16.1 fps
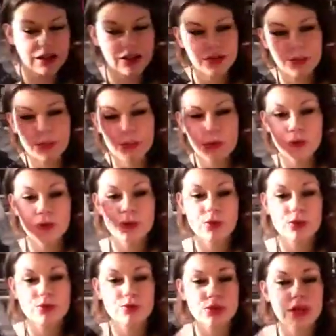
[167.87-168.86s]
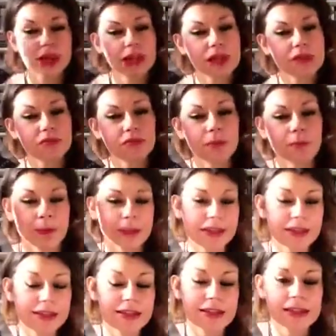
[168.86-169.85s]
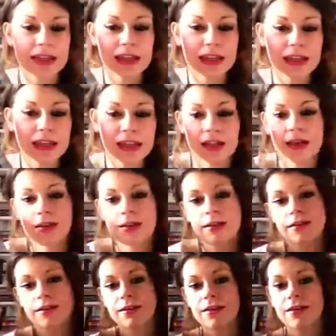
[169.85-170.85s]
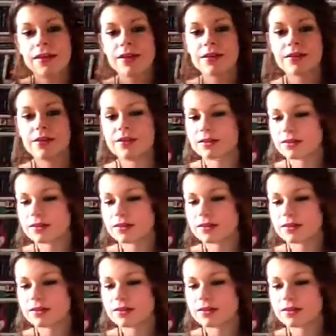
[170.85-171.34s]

the book was really repeaty. Like,